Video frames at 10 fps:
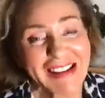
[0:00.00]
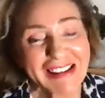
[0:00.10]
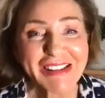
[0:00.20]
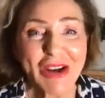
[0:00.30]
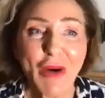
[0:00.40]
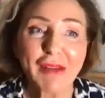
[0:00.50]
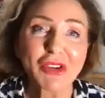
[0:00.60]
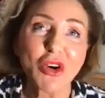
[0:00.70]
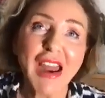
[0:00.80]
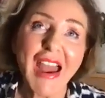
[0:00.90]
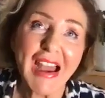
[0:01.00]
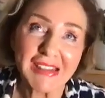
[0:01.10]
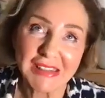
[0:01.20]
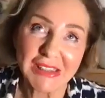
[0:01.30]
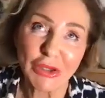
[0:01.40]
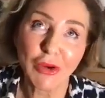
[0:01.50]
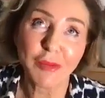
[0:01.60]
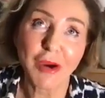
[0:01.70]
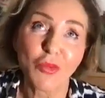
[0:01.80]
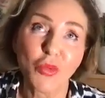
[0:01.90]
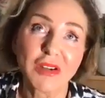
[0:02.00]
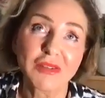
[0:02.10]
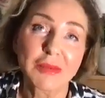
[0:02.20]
So I've got to ask you about one of